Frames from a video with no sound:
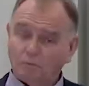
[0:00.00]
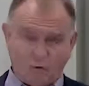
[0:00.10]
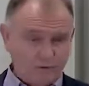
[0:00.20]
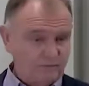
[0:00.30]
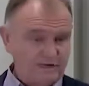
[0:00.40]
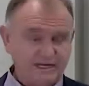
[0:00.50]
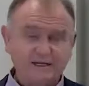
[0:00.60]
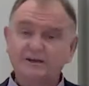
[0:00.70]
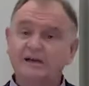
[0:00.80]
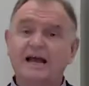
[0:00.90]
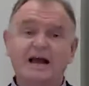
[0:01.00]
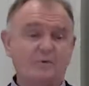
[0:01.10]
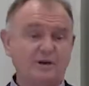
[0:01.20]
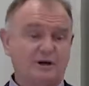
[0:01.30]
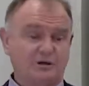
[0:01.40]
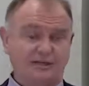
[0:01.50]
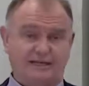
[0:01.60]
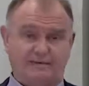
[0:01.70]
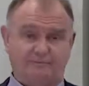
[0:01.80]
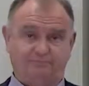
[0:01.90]
what we did and how we got
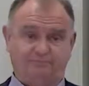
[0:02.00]
here.